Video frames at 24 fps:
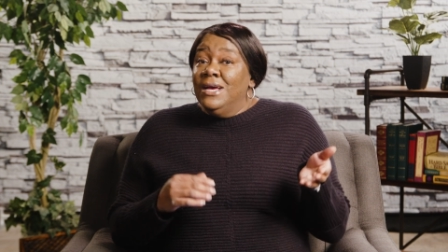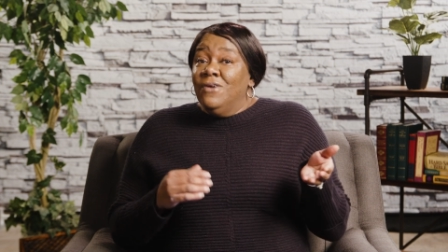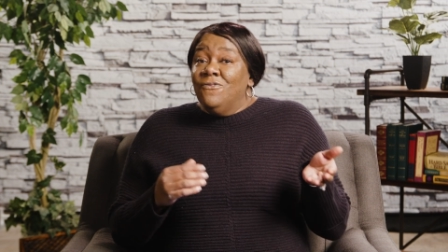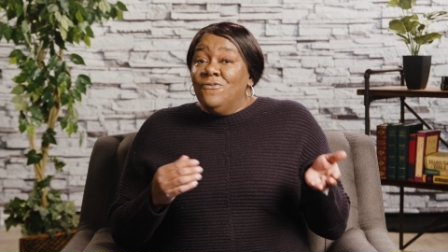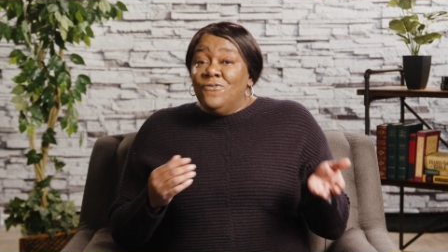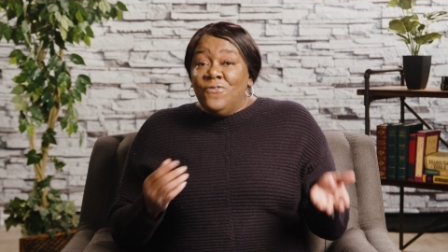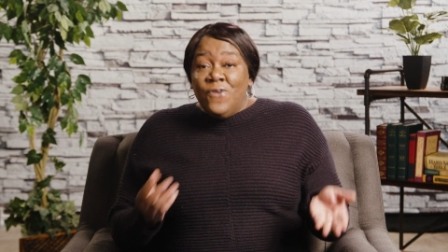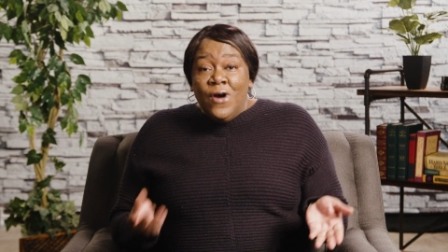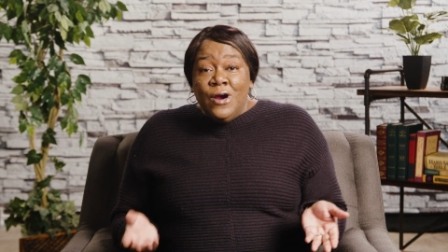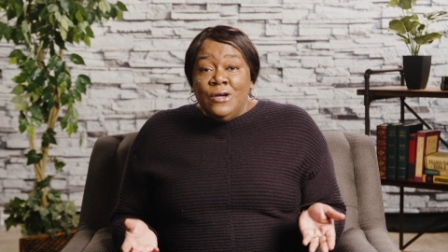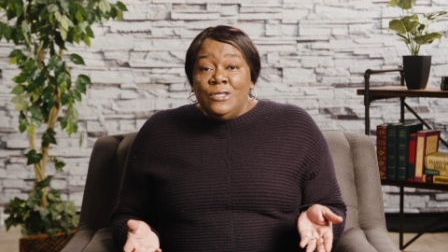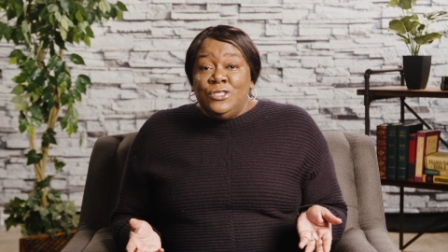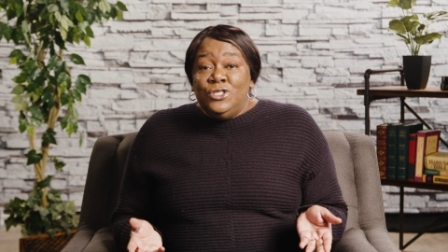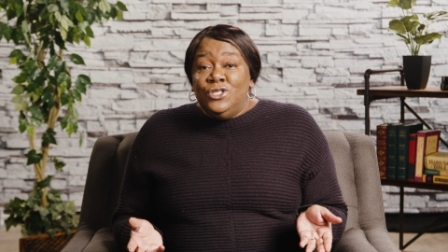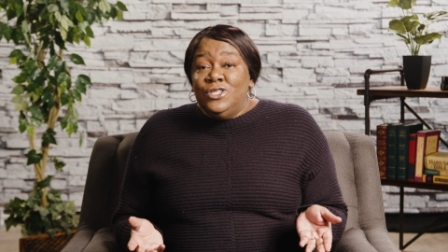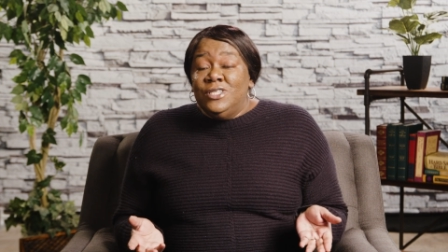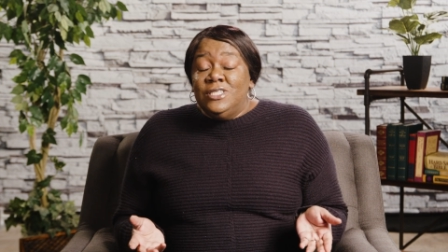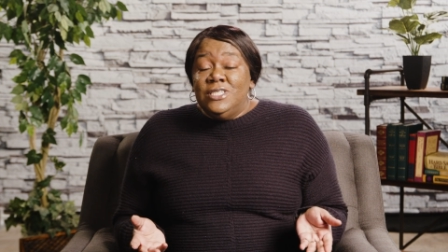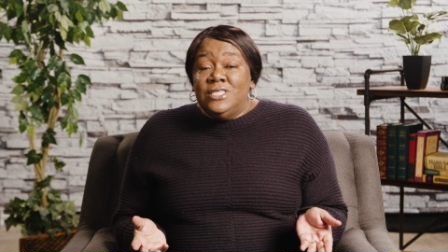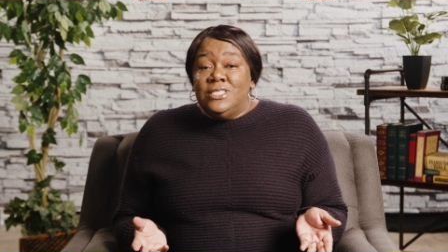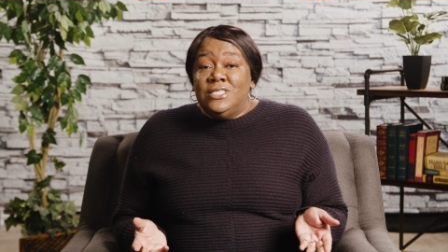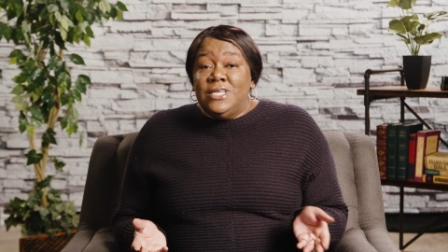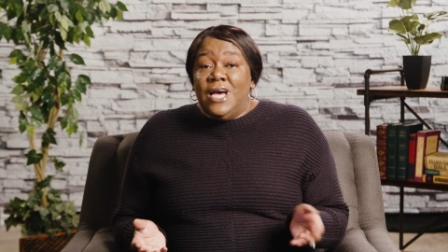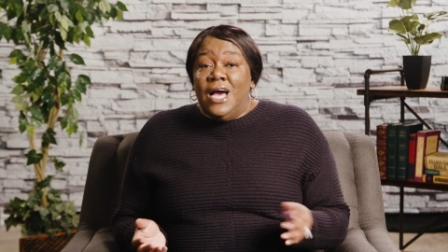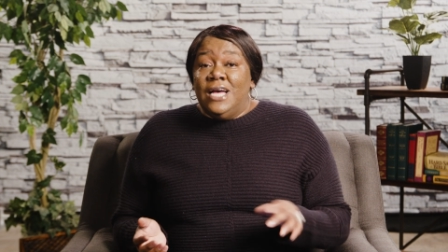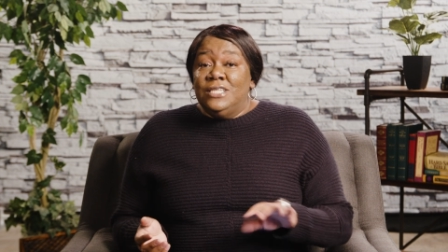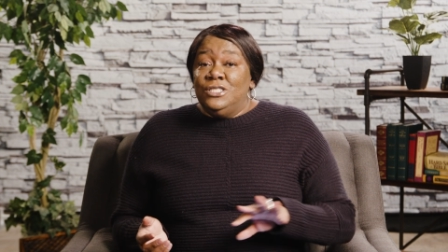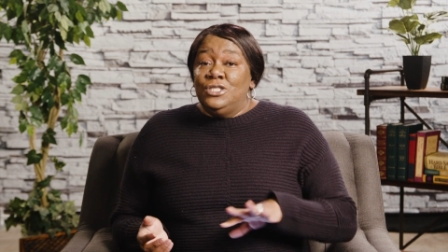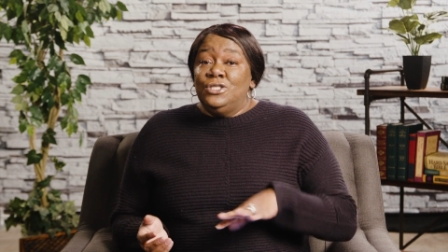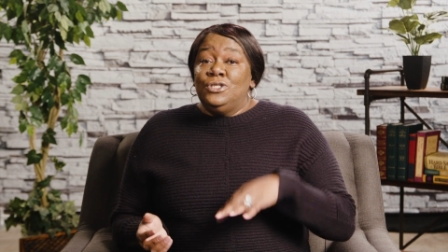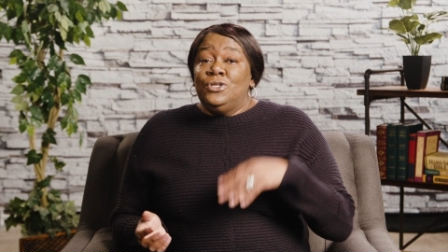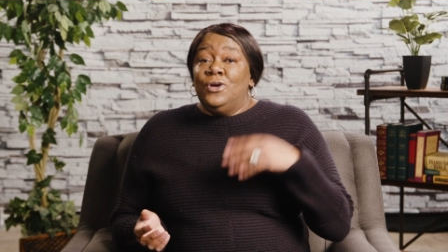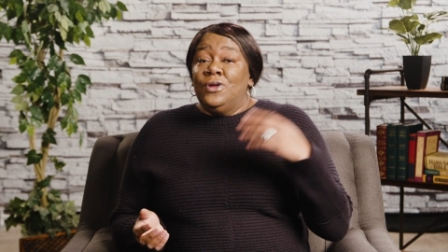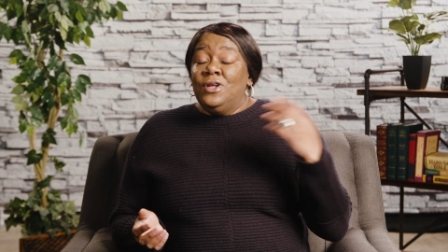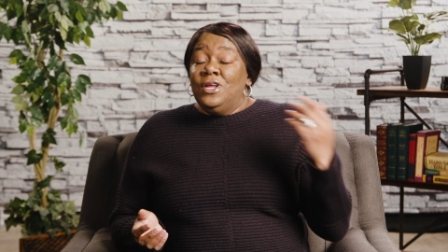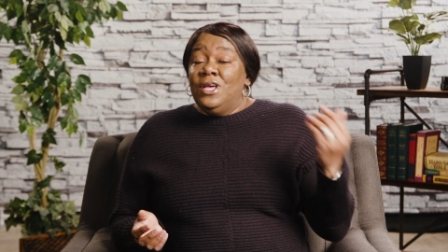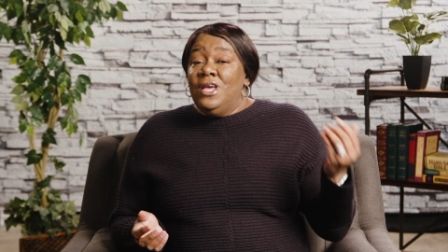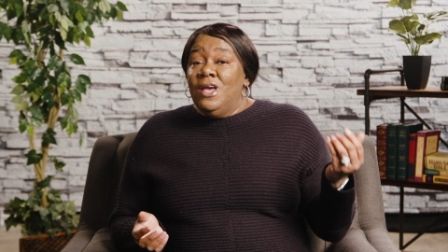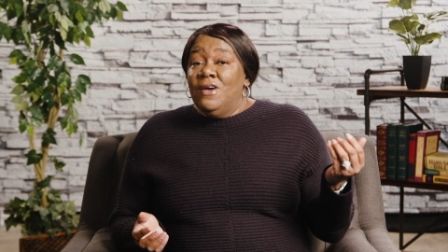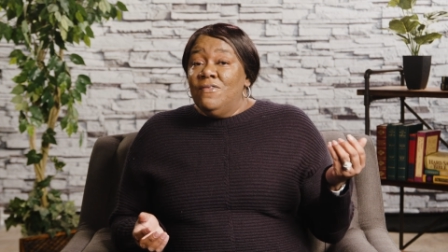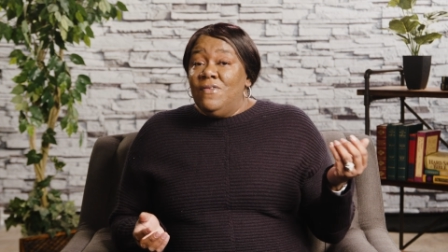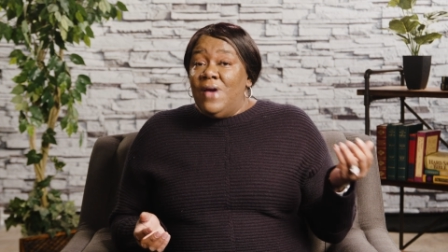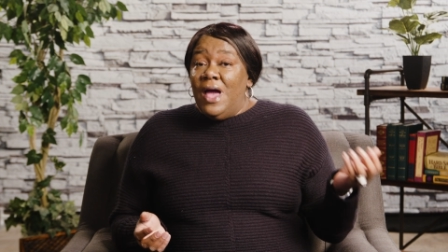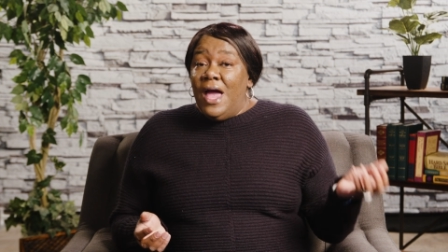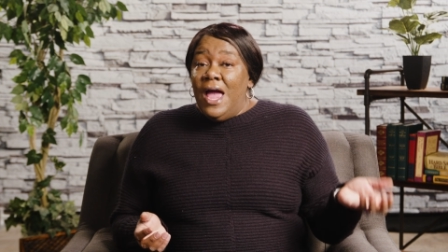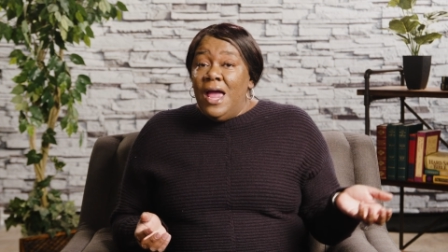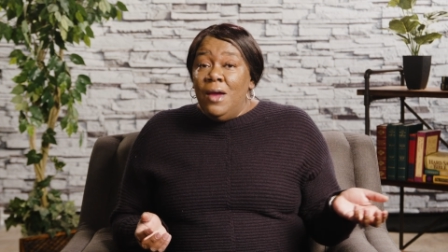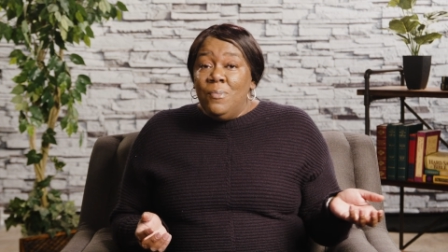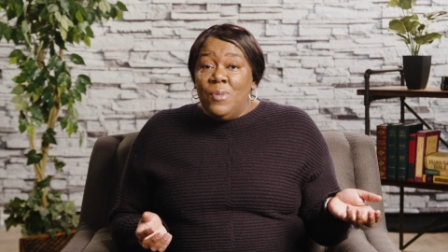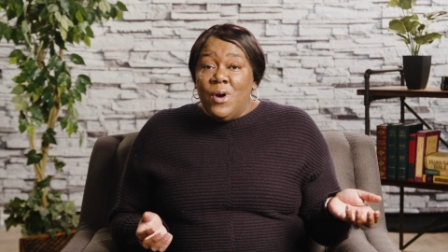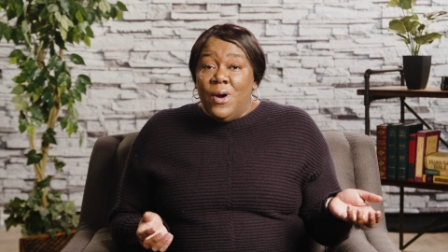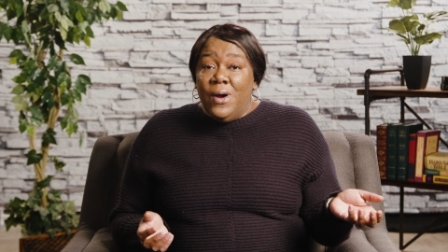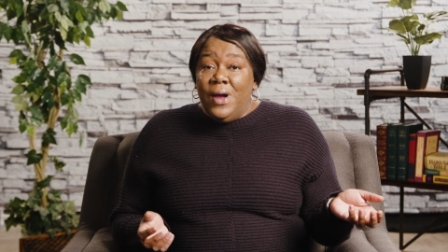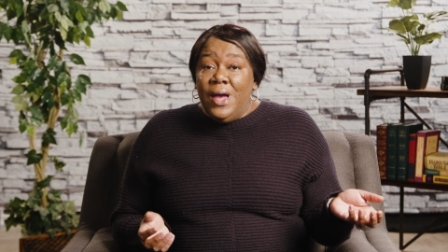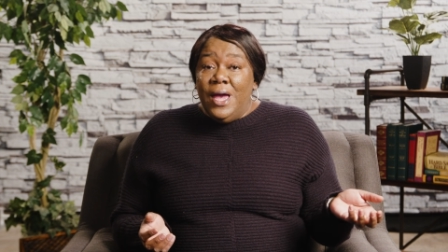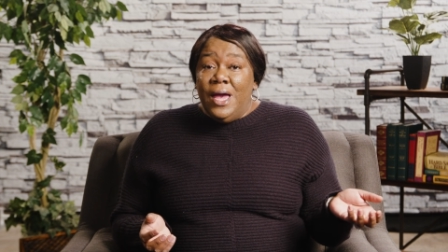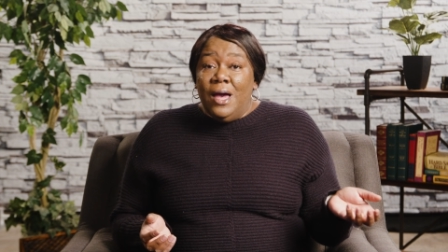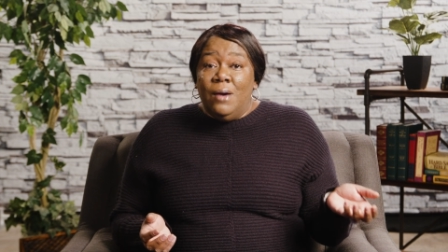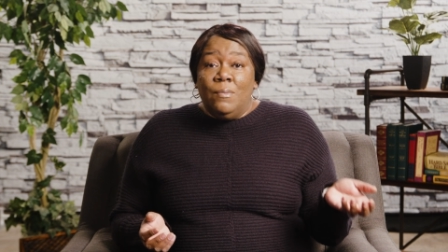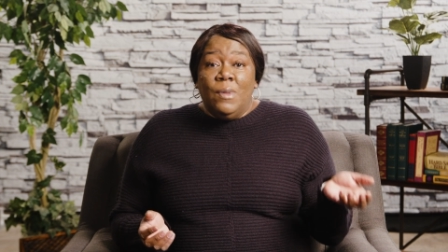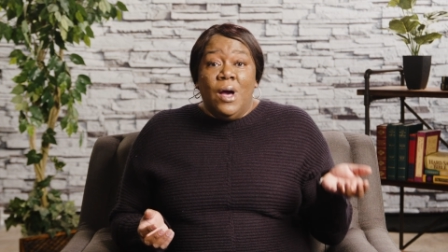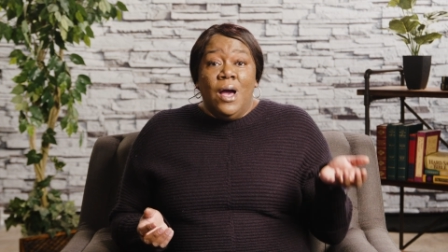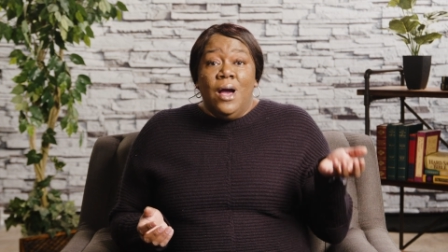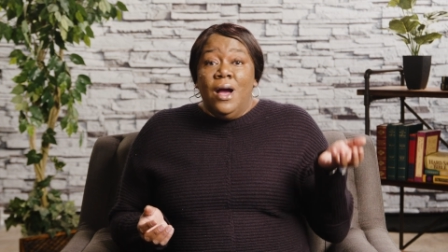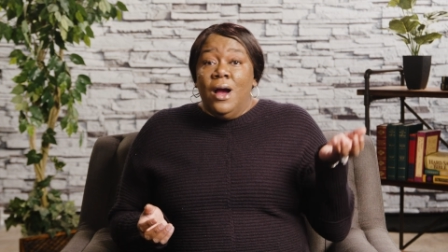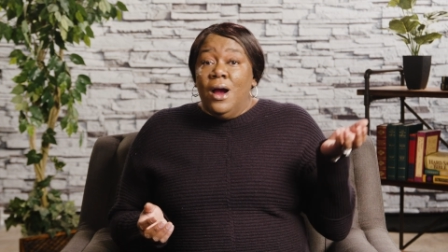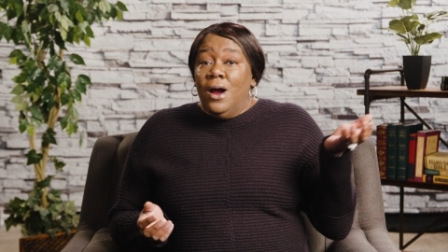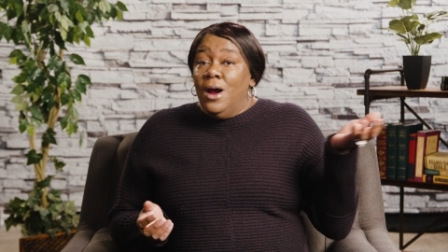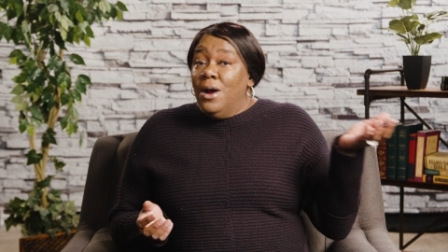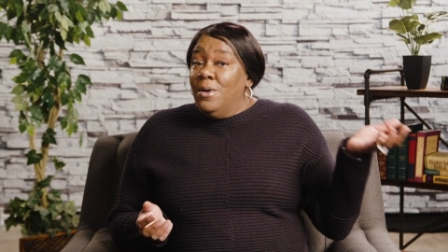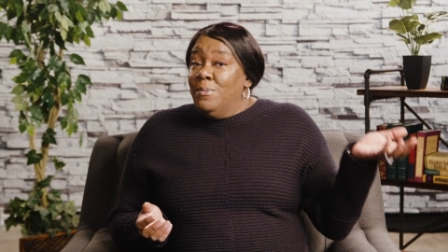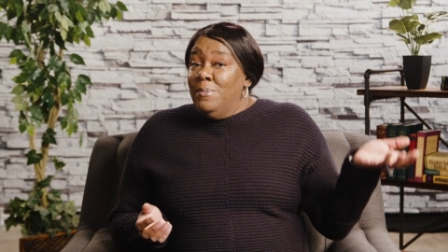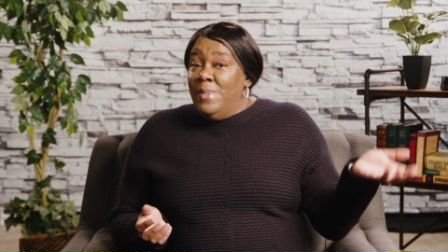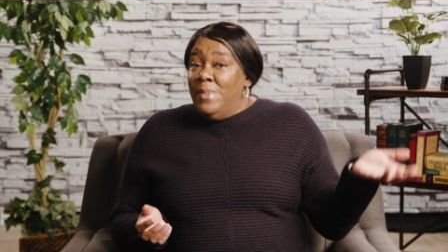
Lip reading: First, she decides she's going to give Abraham her